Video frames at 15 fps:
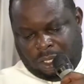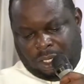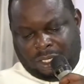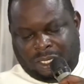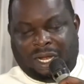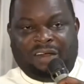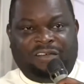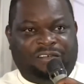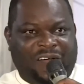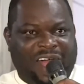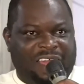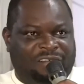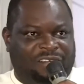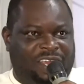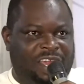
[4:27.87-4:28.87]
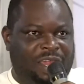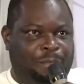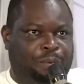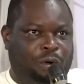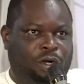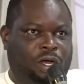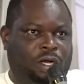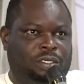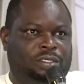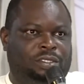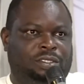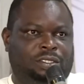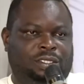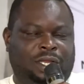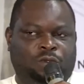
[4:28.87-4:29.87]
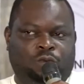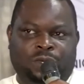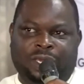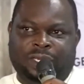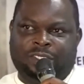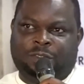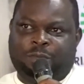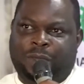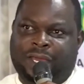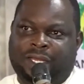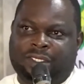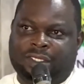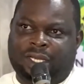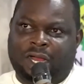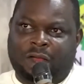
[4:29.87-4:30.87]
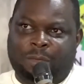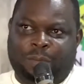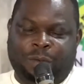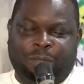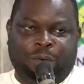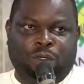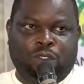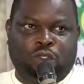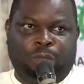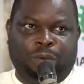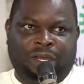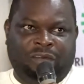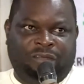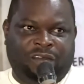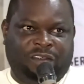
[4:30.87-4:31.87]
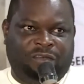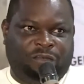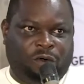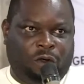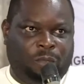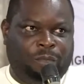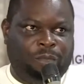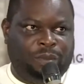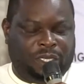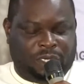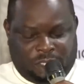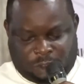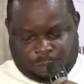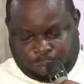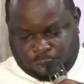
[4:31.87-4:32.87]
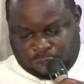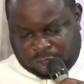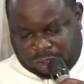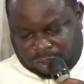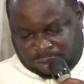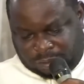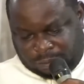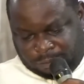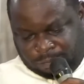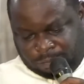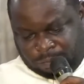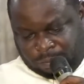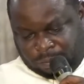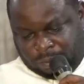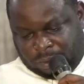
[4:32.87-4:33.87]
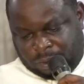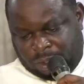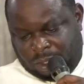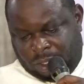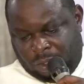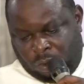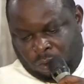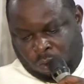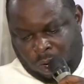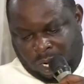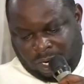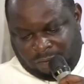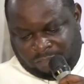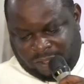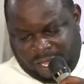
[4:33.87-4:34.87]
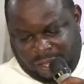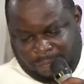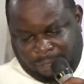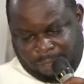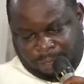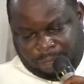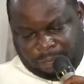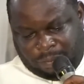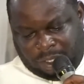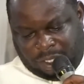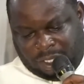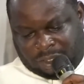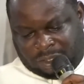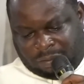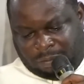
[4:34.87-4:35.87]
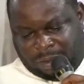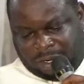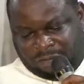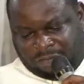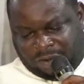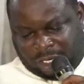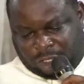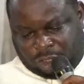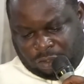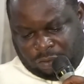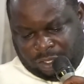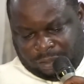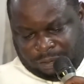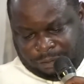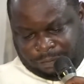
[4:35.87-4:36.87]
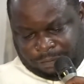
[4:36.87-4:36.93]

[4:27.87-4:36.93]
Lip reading: There are 5 key products that we expect our people to benefit from in this project. One of them is the manufacturing,